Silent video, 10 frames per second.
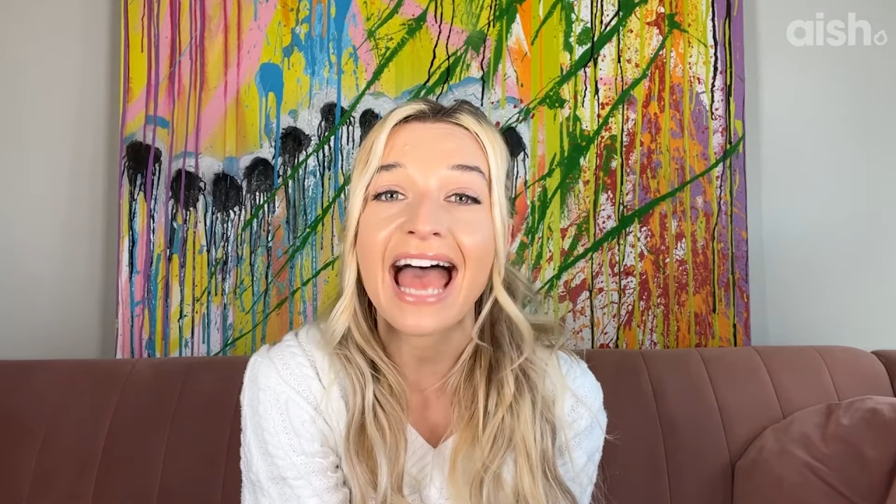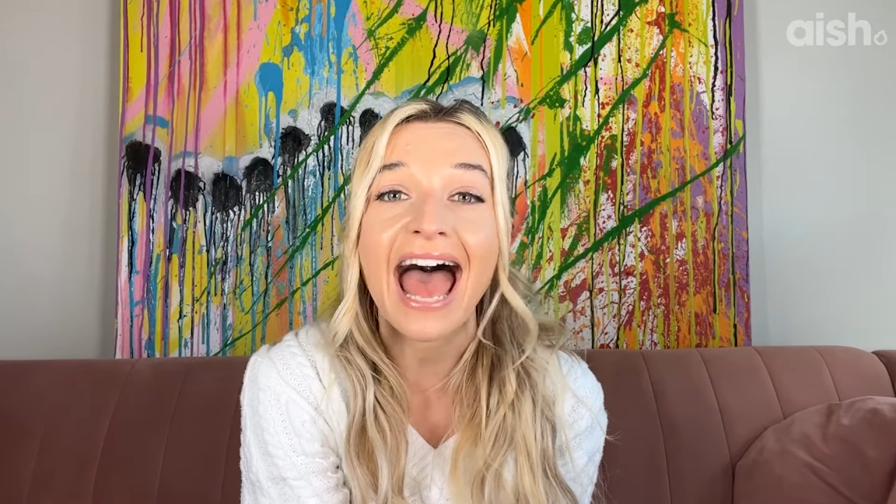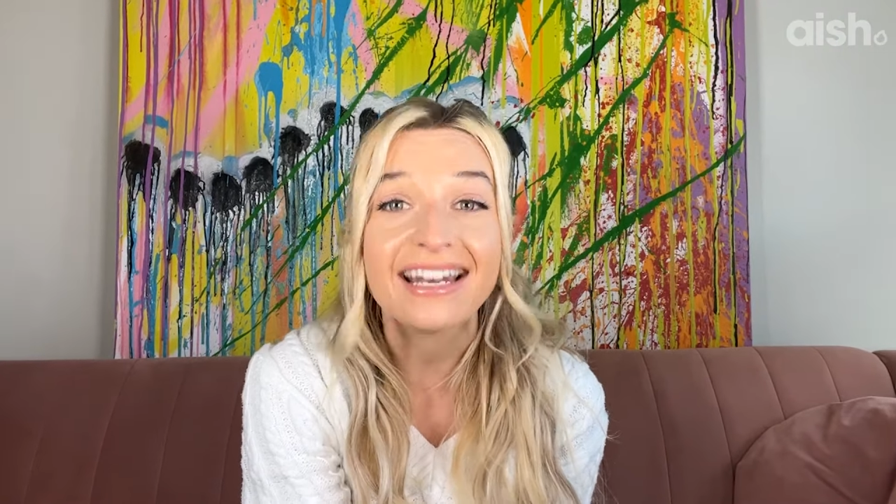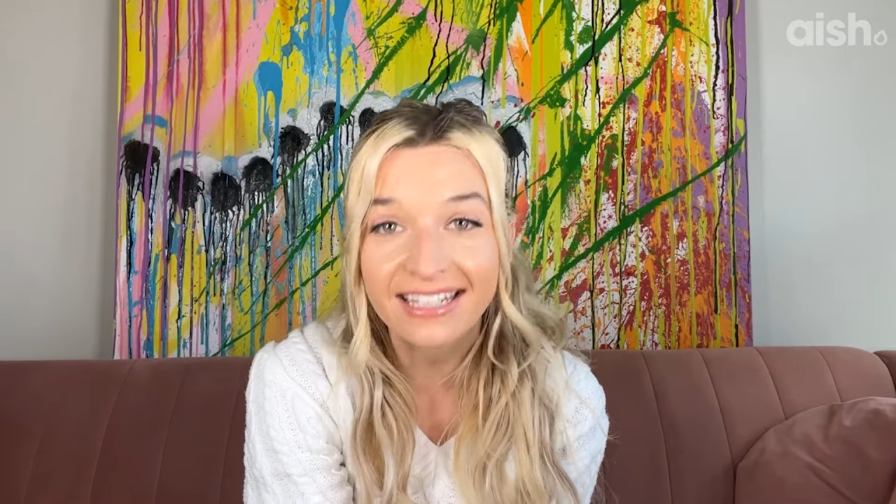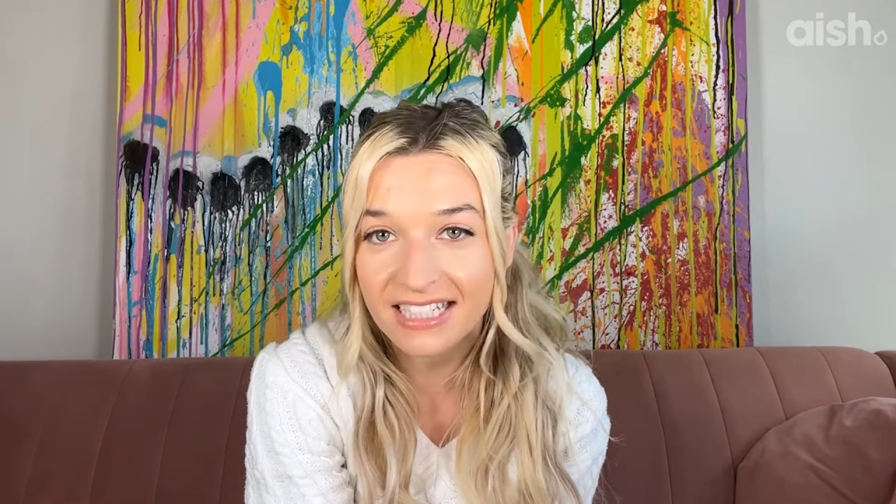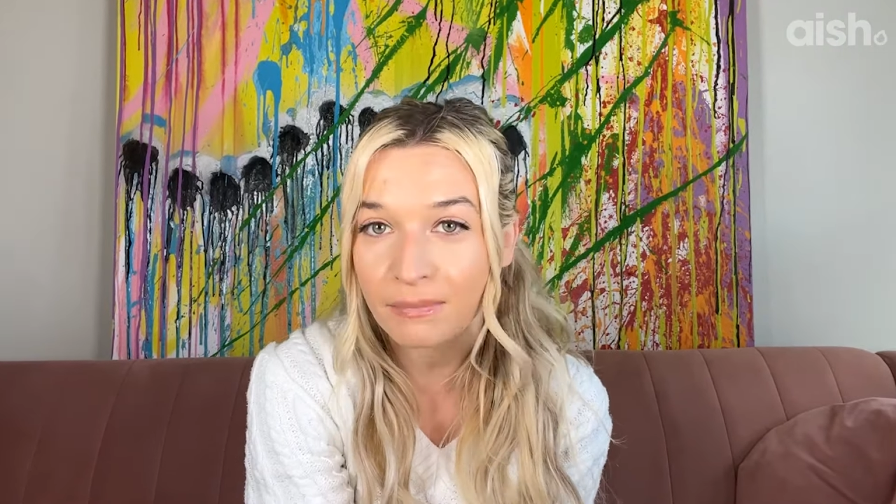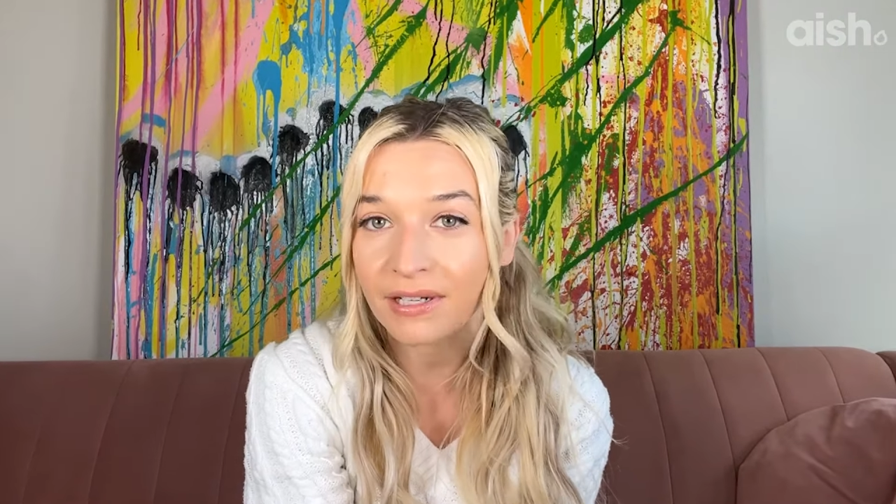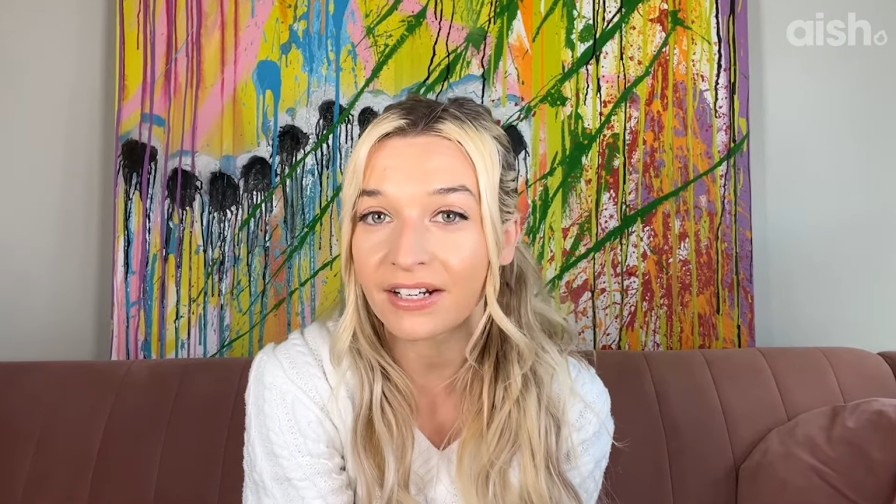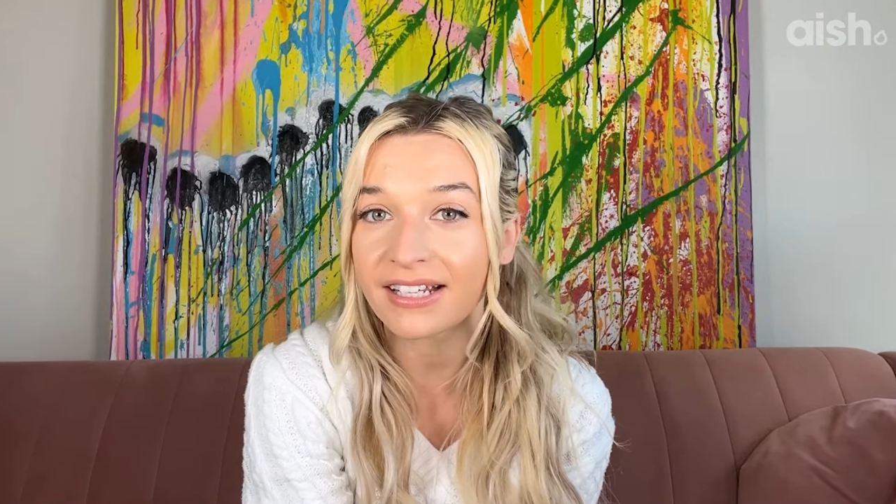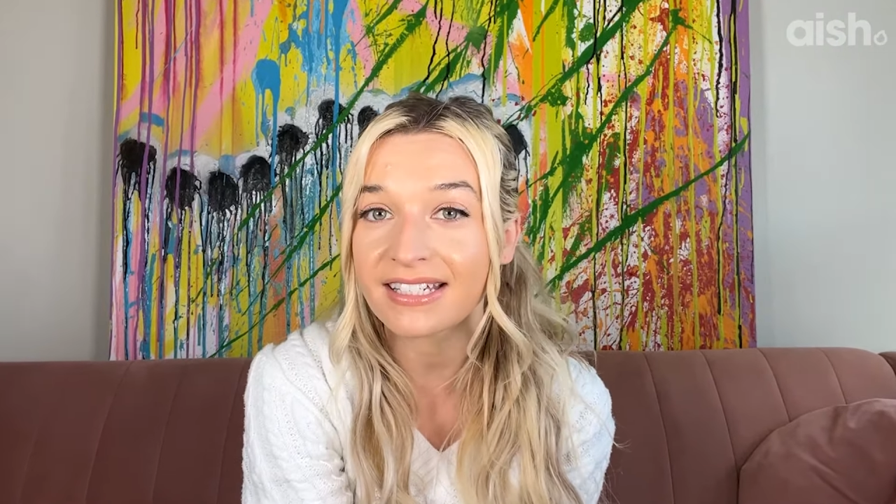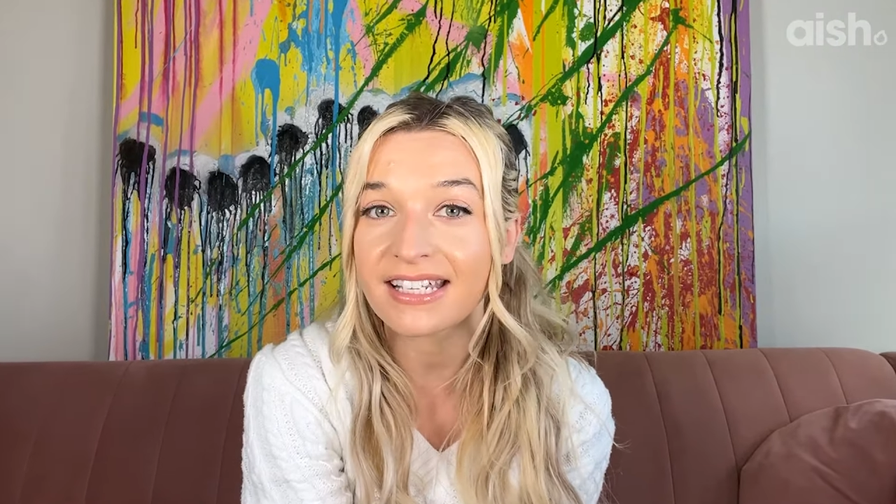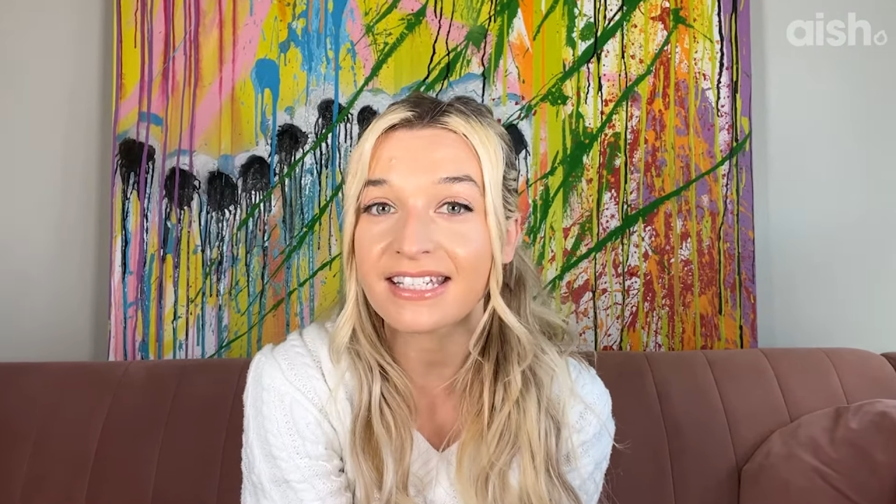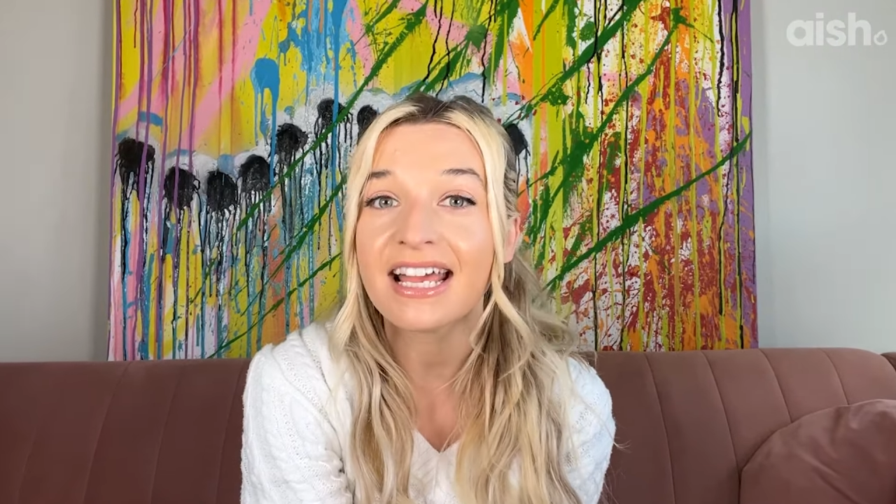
and experiences